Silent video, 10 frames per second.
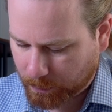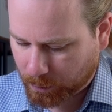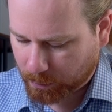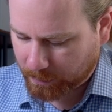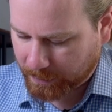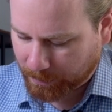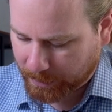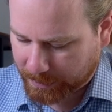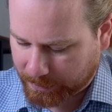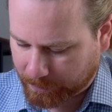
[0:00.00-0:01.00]
Or
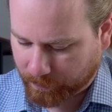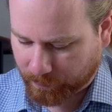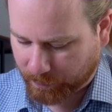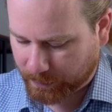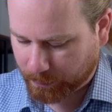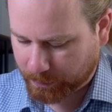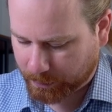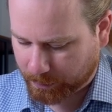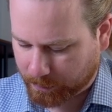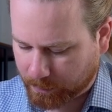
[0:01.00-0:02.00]
evaporating is
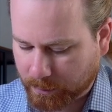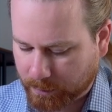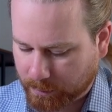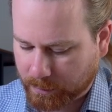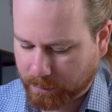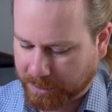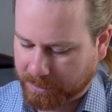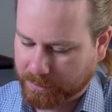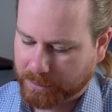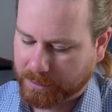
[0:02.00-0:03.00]
also not